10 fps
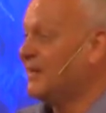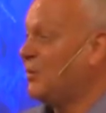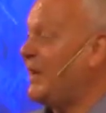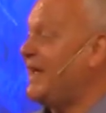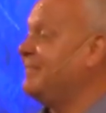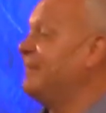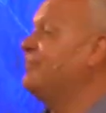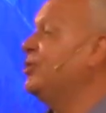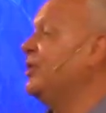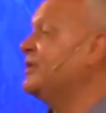We have been
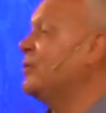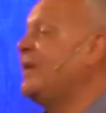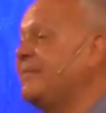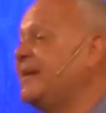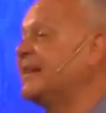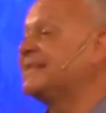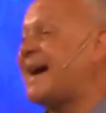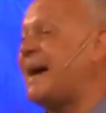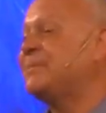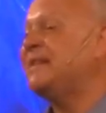put, we have been
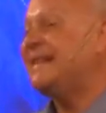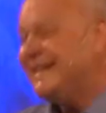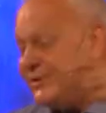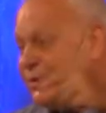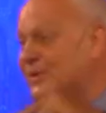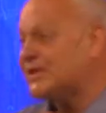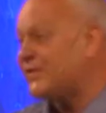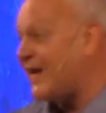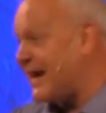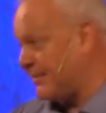adopted into His
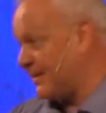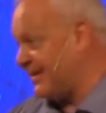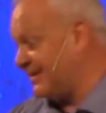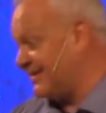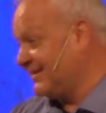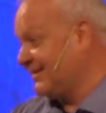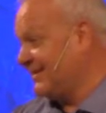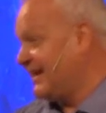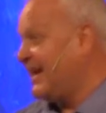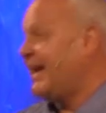family,
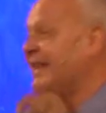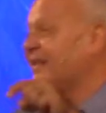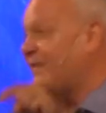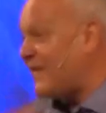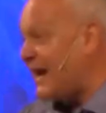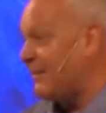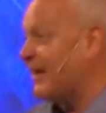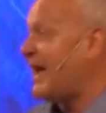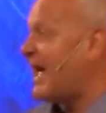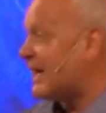and the
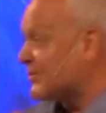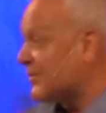family has a